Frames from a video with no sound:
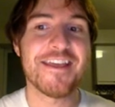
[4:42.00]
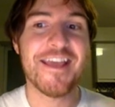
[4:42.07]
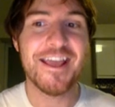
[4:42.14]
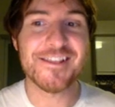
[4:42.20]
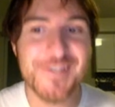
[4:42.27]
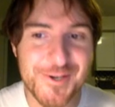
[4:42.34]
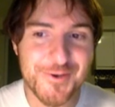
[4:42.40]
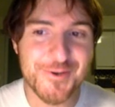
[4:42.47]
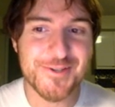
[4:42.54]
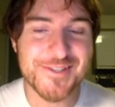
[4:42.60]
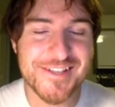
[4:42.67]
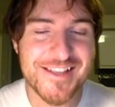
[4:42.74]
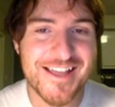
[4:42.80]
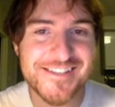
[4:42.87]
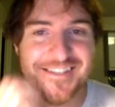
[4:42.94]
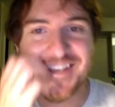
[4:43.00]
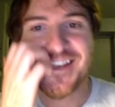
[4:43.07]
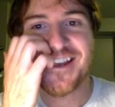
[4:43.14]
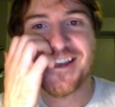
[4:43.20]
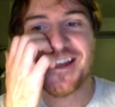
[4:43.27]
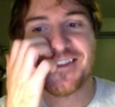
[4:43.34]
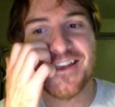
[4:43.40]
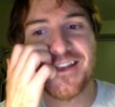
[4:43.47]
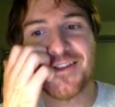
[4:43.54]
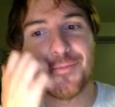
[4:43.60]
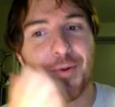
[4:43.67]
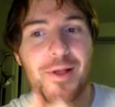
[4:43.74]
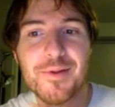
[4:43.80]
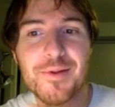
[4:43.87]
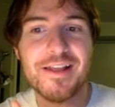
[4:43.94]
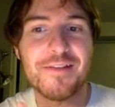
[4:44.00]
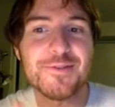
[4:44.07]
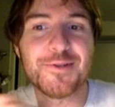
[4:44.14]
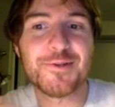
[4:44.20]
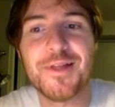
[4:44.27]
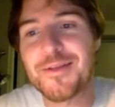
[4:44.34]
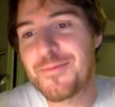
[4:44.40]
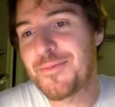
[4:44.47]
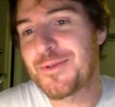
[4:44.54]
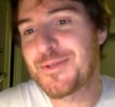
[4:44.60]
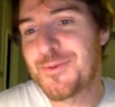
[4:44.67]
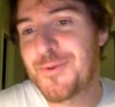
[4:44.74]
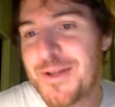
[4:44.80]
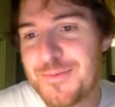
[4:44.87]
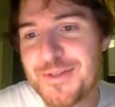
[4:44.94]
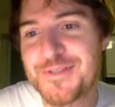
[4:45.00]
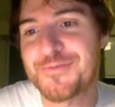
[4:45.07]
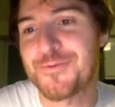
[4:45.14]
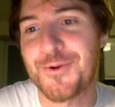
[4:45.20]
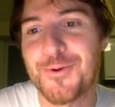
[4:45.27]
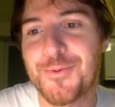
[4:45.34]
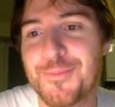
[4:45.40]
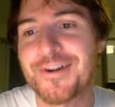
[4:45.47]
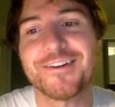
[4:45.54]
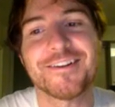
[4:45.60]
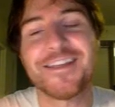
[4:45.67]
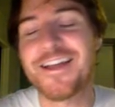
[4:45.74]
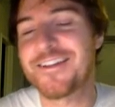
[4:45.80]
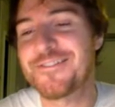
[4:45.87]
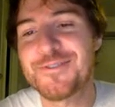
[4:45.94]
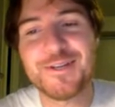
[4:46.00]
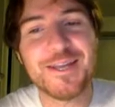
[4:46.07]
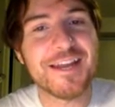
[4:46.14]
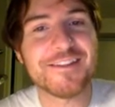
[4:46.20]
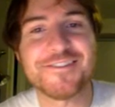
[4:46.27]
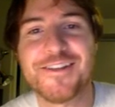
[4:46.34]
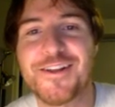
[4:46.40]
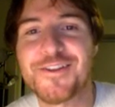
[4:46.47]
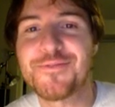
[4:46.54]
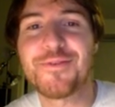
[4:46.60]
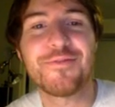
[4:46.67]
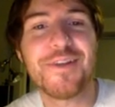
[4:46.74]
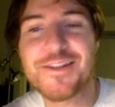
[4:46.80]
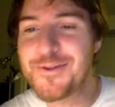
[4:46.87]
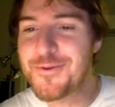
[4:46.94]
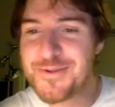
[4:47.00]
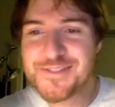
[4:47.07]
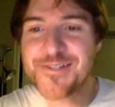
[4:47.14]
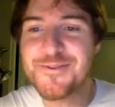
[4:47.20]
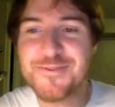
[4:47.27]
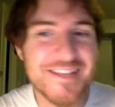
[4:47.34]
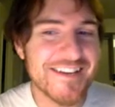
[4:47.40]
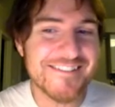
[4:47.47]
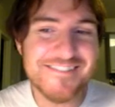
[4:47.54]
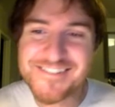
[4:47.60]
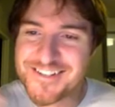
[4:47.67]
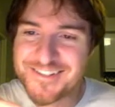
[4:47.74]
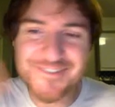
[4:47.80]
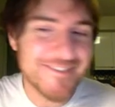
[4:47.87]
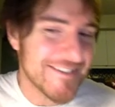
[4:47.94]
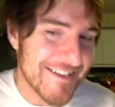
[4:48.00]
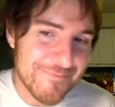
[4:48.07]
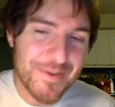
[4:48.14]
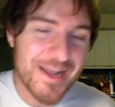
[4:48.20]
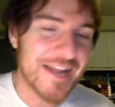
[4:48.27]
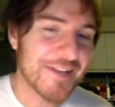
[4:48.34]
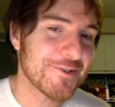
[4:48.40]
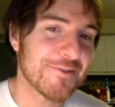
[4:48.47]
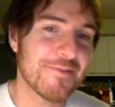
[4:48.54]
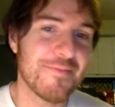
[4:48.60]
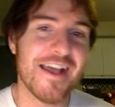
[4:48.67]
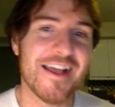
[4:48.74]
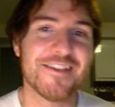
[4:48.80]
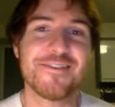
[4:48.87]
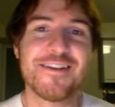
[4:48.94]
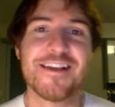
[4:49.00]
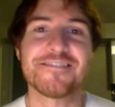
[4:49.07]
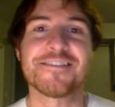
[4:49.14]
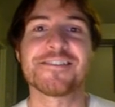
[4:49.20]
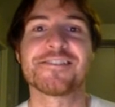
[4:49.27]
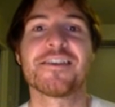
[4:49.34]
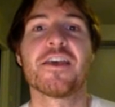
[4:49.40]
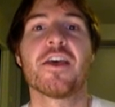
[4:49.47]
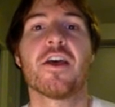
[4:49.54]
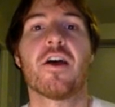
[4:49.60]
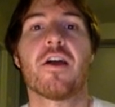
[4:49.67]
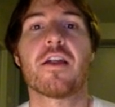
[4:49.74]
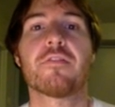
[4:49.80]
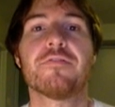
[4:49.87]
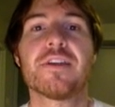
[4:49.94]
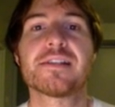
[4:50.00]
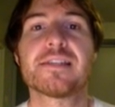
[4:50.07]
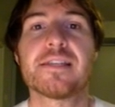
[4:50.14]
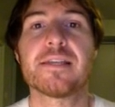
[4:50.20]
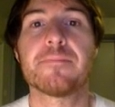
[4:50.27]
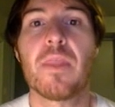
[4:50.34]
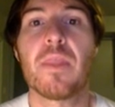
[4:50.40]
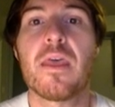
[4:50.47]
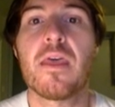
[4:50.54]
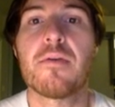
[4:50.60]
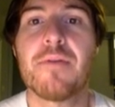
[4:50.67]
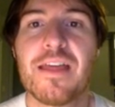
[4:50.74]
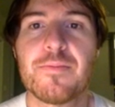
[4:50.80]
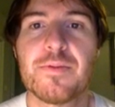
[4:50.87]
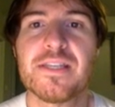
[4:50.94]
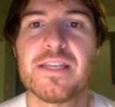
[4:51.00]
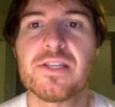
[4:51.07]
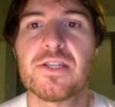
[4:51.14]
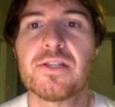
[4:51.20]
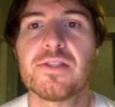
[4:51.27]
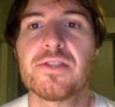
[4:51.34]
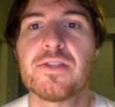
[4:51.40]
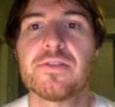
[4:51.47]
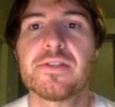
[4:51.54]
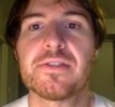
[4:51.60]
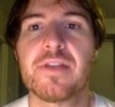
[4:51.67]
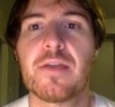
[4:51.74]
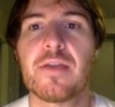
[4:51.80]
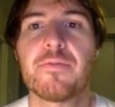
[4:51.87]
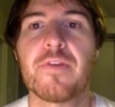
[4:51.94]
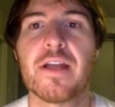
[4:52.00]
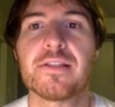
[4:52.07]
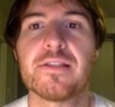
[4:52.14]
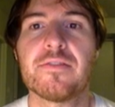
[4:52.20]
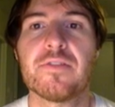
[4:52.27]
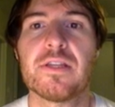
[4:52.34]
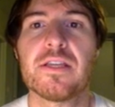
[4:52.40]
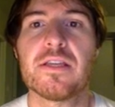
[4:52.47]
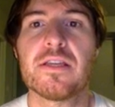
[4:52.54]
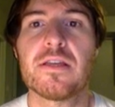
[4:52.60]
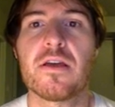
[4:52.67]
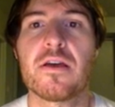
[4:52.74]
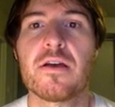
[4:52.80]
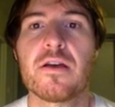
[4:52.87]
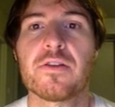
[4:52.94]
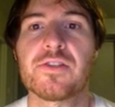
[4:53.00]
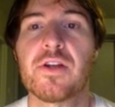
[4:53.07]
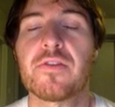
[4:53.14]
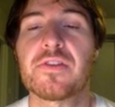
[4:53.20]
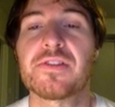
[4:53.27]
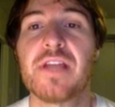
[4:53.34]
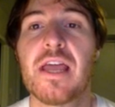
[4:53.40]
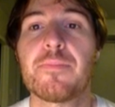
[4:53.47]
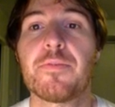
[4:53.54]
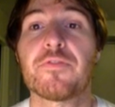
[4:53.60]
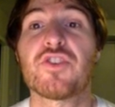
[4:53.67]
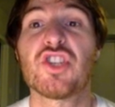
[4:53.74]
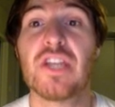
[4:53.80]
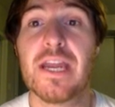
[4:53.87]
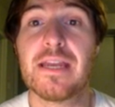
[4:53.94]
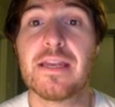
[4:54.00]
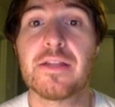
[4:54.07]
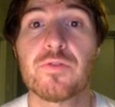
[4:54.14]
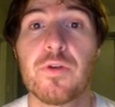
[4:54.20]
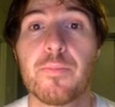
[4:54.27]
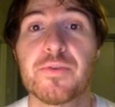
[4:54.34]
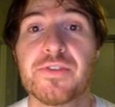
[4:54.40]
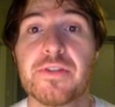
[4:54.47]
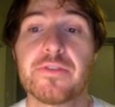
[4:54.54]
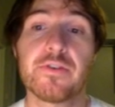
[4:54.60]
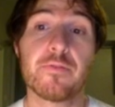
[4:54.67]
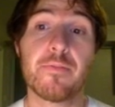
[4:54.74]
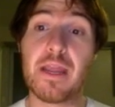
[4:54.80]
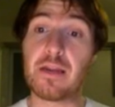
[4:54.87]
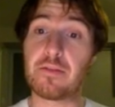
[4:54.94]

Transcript: asynchronous class, and then you're probably gonna have to do like maybe 20 minutes for homework. Yeah, you get it done. You'll be fine. You always do. You get it done. You get pat you in the back. You got this. All right, fix it. Mathematicians use this type of activity, this type of shading to represent the domain